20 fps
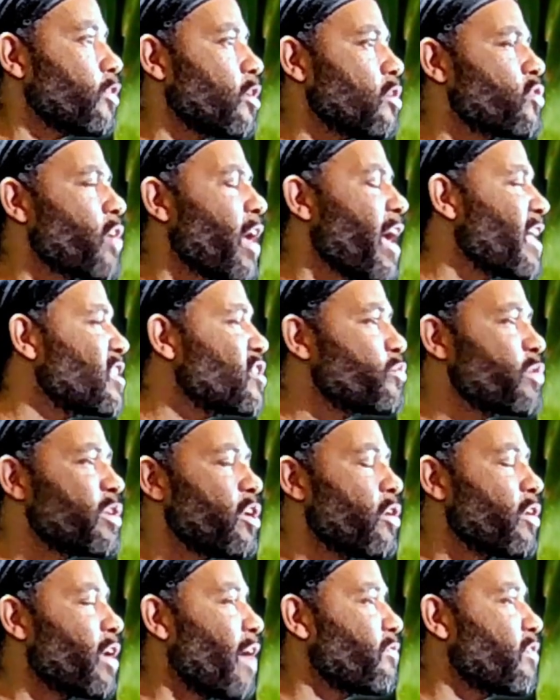So hands where you
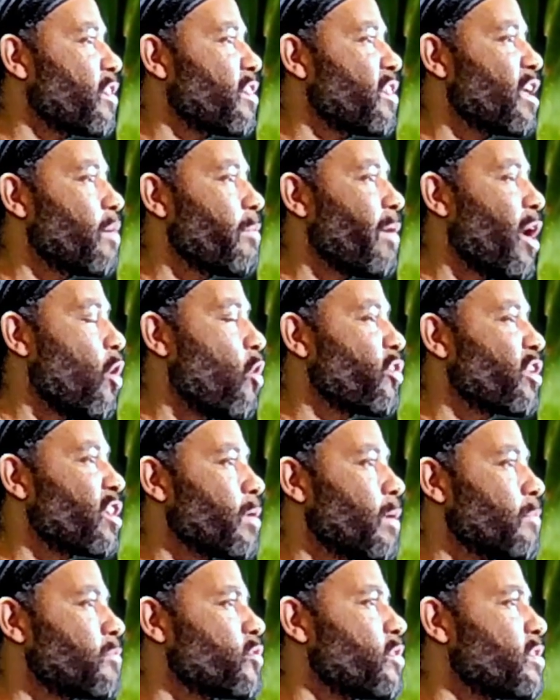don't have to think about holding
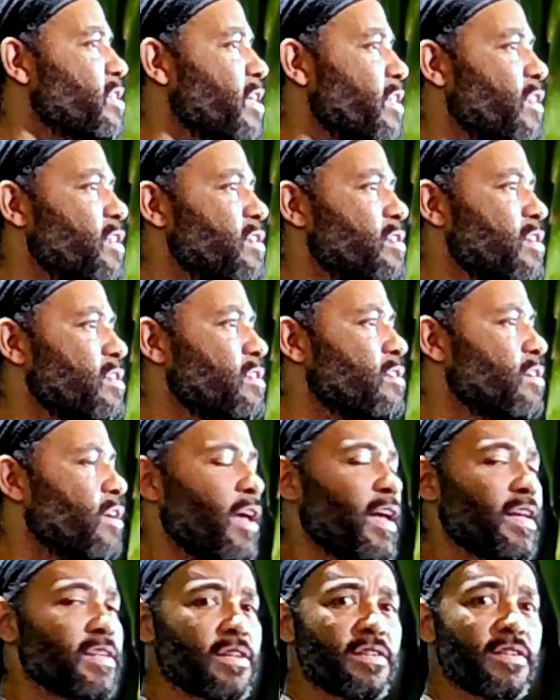them up. So this is
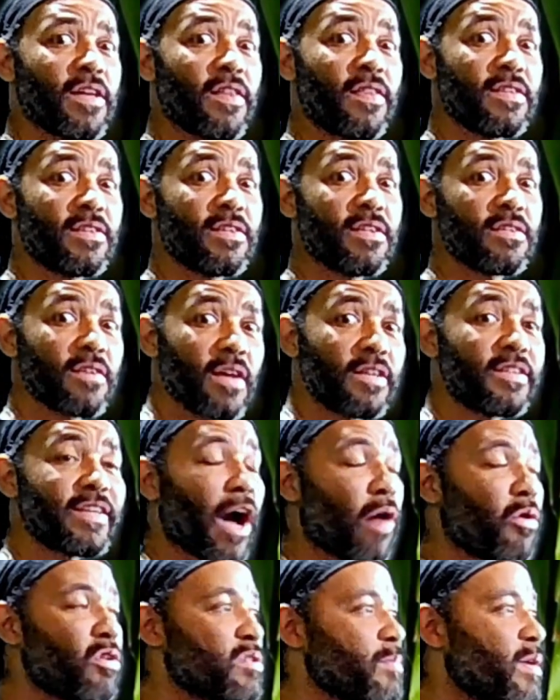a
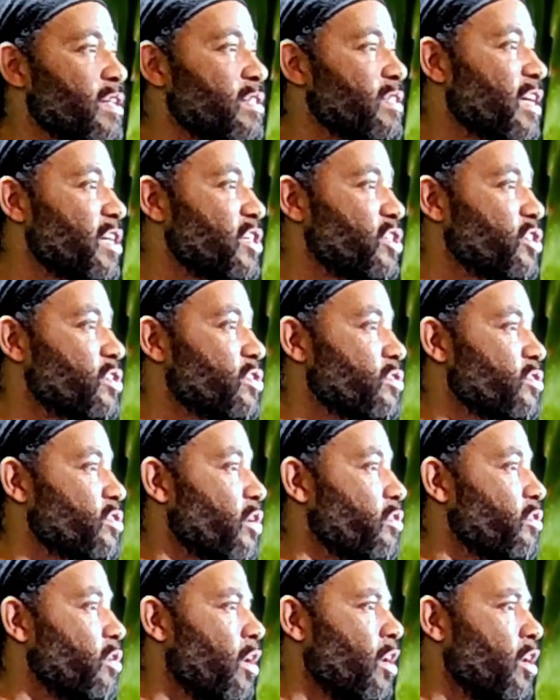Taoist meditation, so
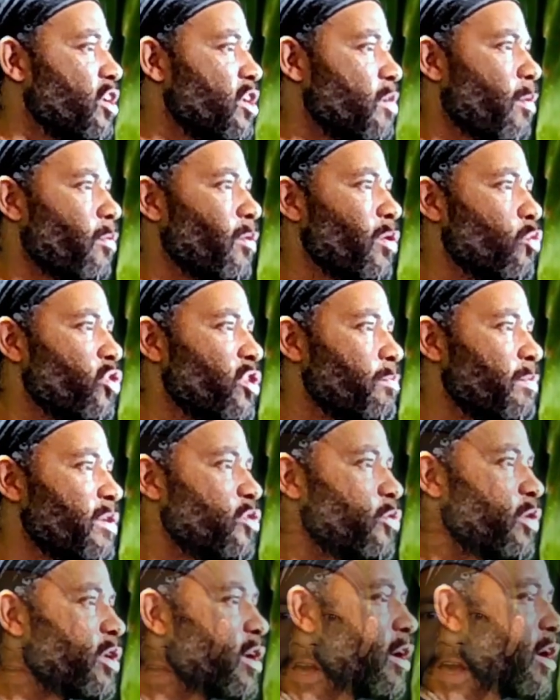you probably wouldn't be
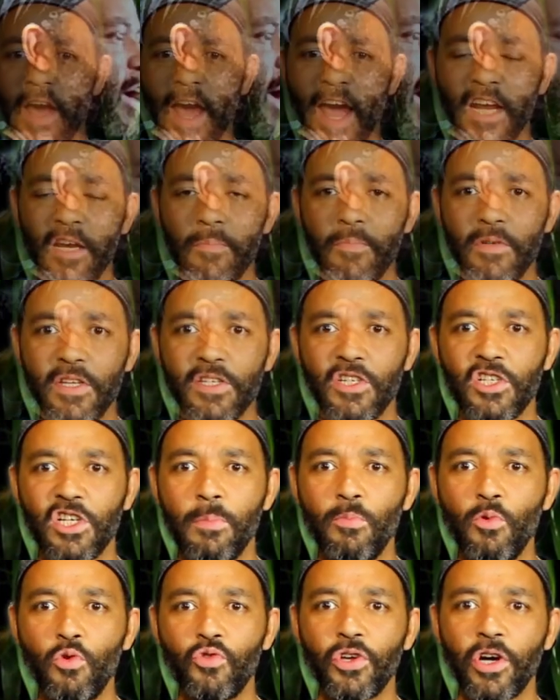doing a hand position, a
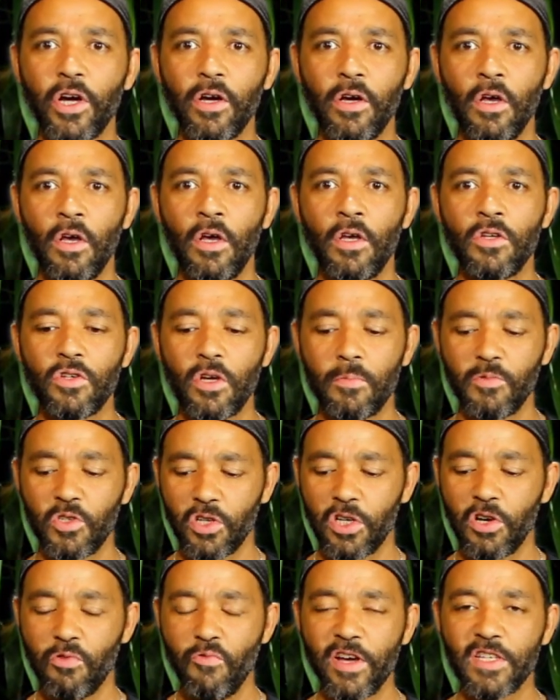mudra. So I'm
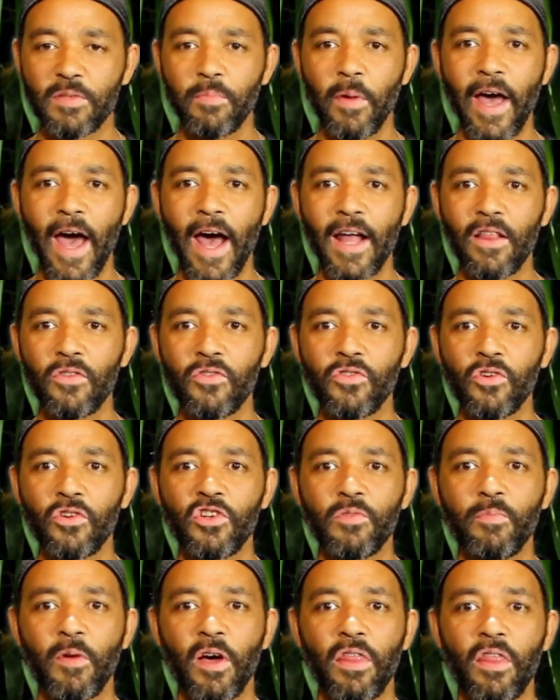just going to rest my hands
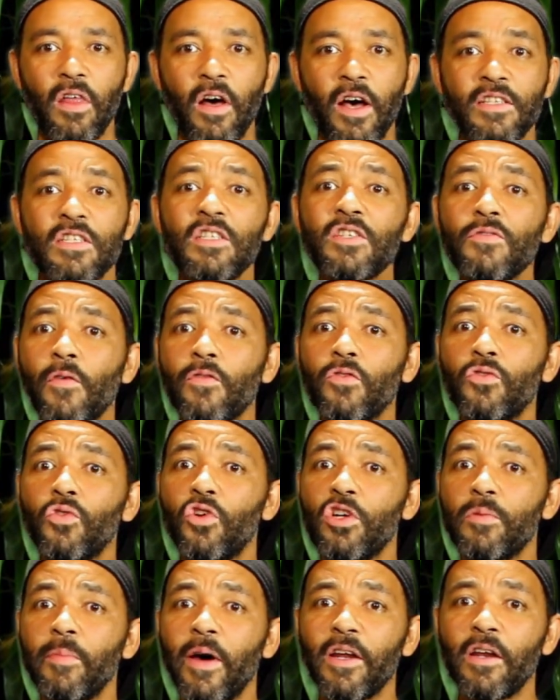onto my thighs. As I've
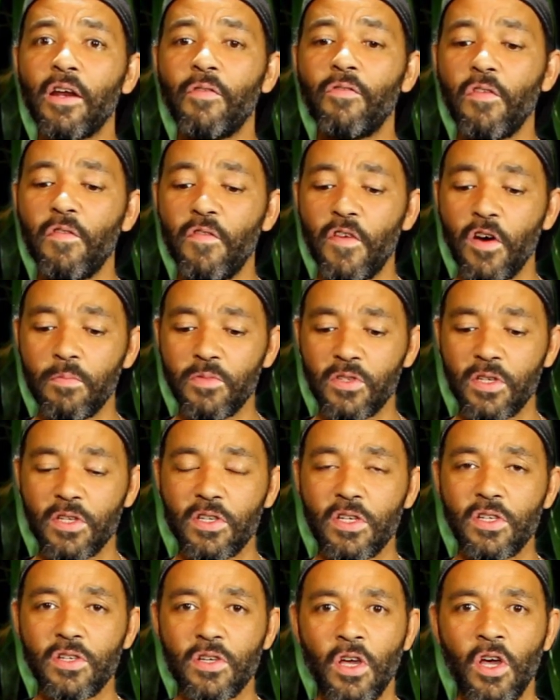talked about in other films,
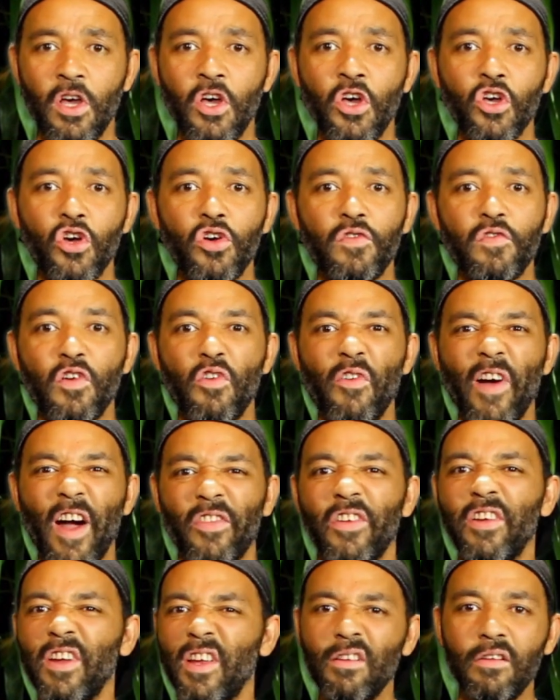this is good for
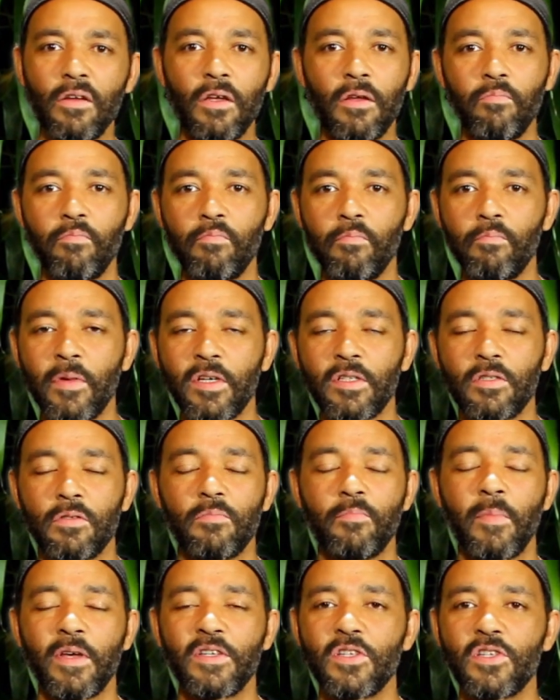grounding. It
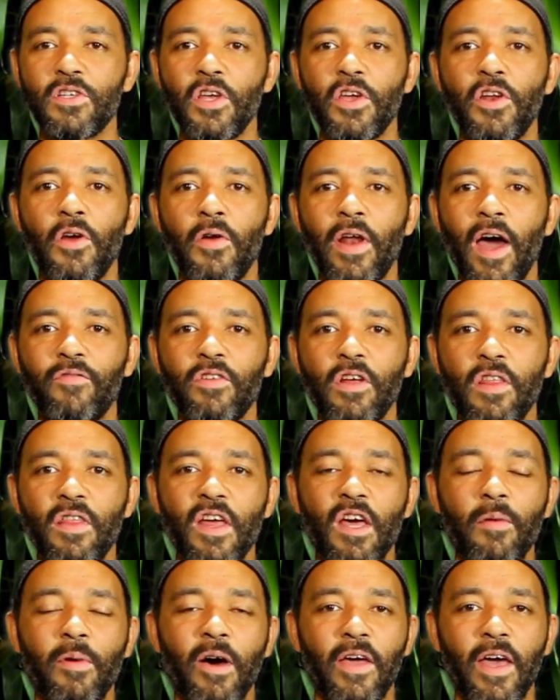makes it so you don't have to
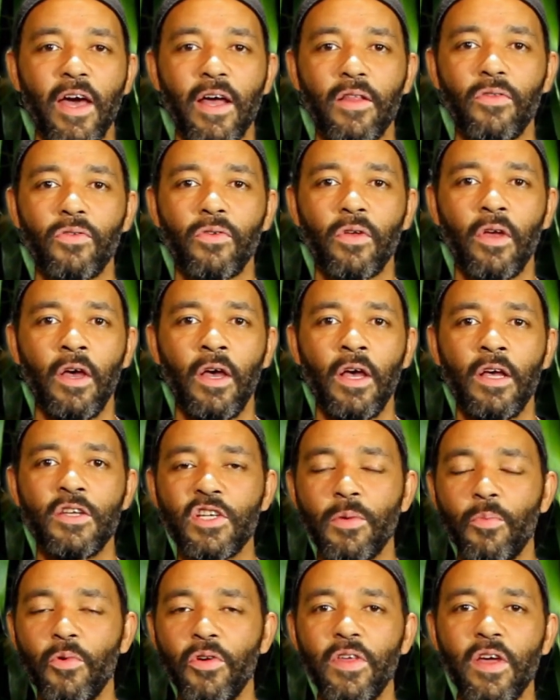think about your hands.
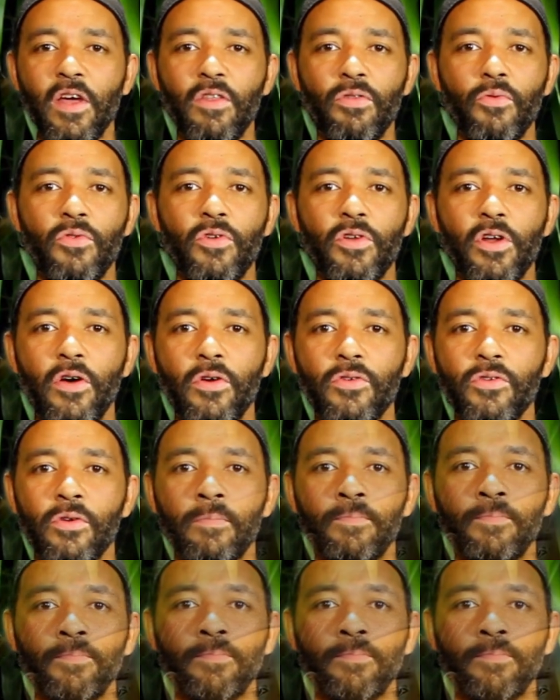So breathing in through the nose.